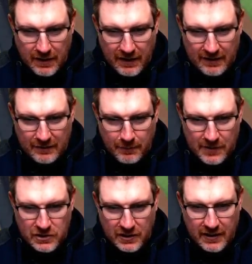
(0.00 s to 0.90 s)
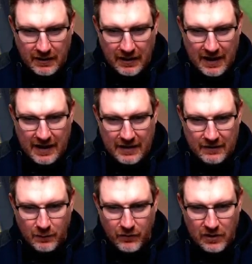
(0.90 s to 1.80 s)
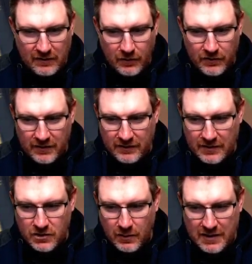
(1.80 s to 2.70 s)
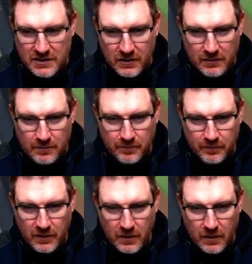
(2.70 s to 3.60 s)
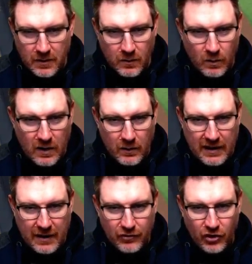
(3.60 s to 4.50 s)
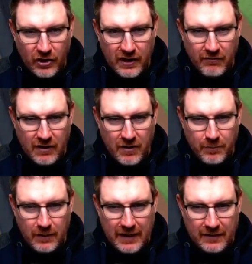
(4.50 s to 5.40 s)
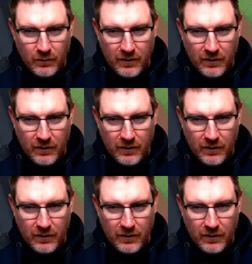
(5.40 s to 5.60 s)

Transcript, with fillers: And that is a pitcher killer. And we've got ourselves in a situation where we have tying run at the plate